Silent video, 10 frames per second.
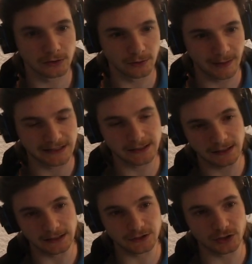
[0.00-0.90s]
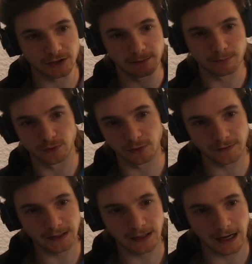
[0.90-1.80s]
you're basically just
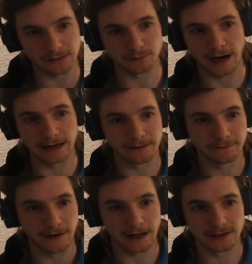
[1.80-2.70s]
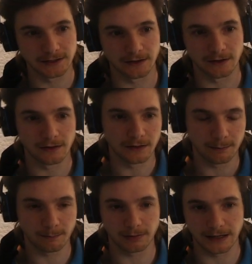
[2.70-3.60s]
improving at a rate faster than the
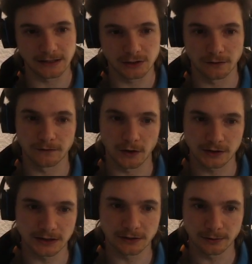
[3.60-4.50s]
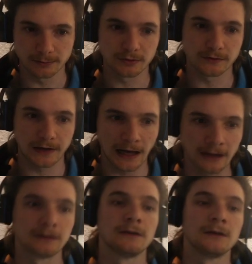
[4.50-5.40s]
players you're versing are improving
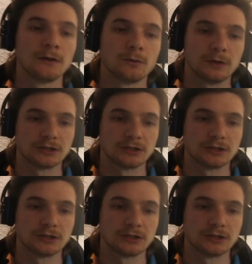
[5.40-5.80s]
at, which